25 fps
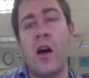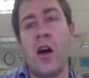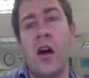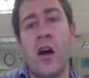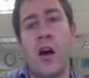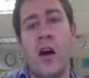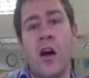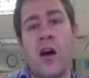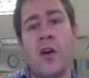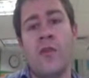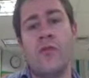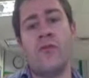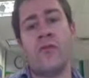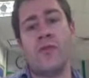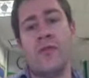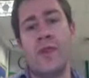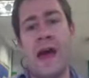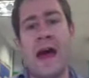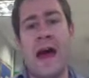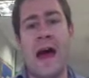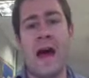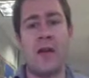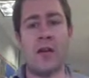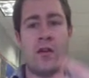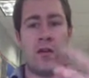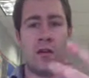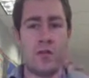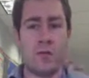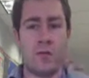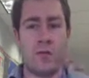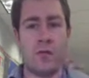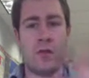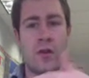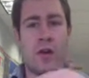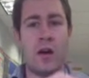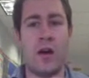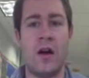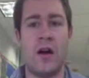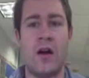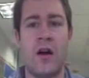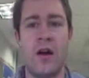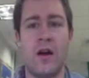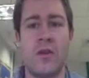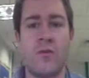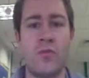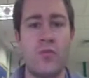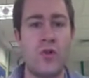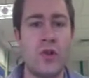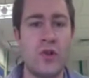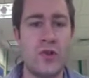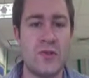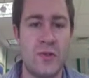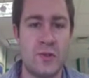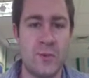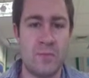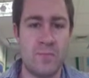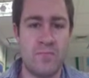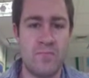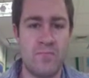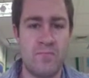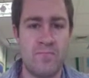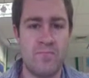of that prism.